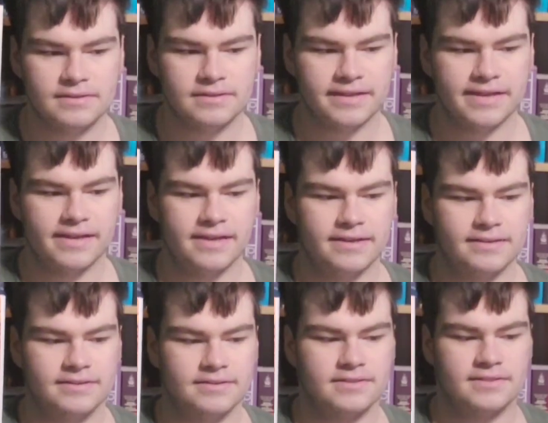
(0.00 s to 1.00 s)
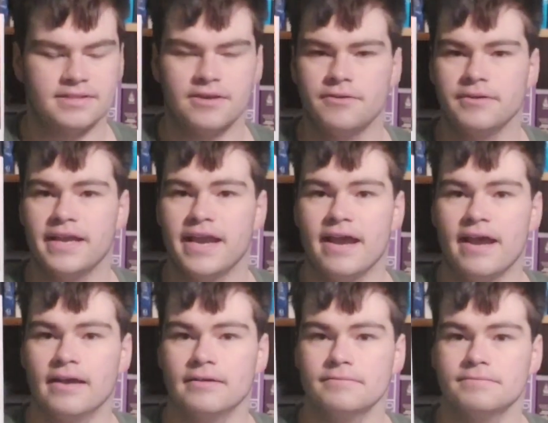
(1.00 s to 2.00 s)
And so
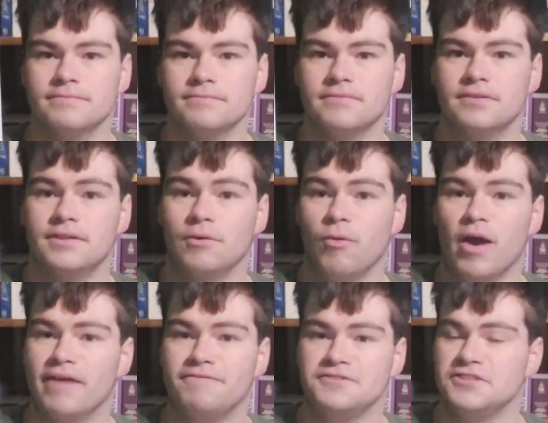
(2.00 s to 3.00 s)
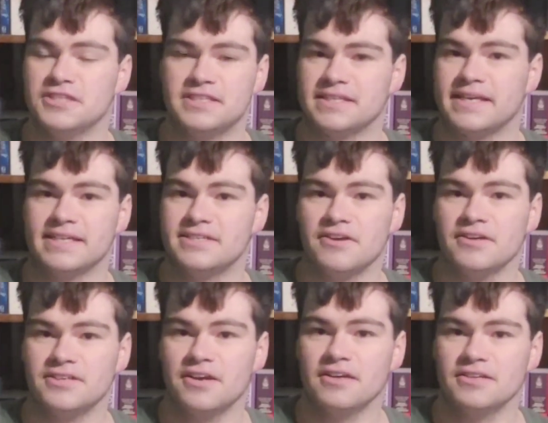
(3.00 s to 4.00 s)
yeah, the wife just gets
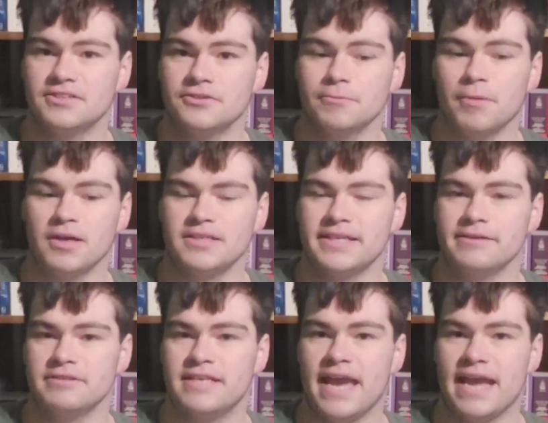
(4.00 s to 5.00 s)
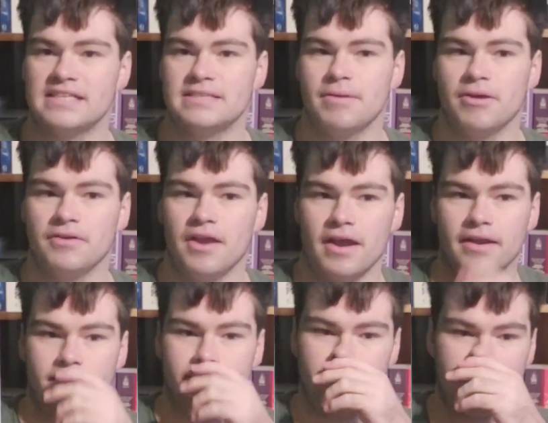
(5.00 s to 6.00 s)
on Dr. Montague's case about
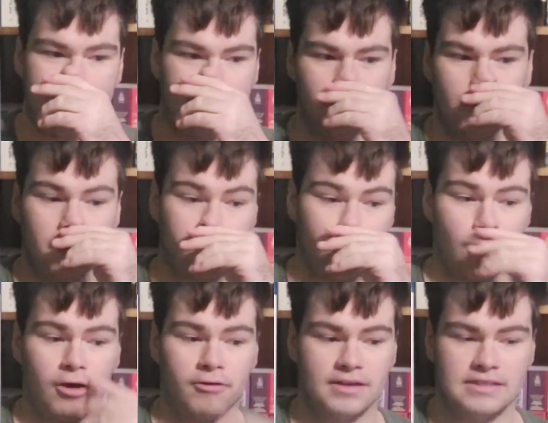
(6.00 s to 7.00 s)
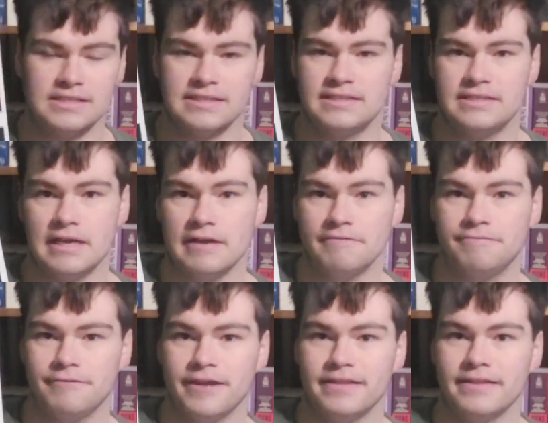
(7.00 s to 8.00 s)
not making a lot of progress and stuff,
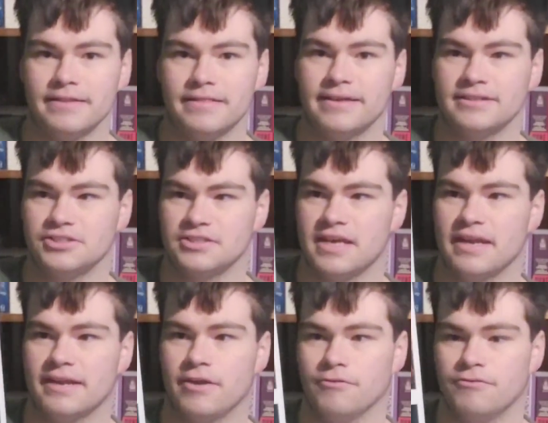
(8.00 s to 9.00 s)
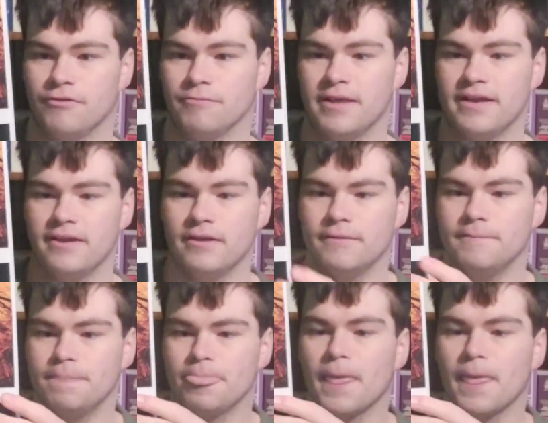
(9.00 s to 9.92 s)
and then things just kind of go from there.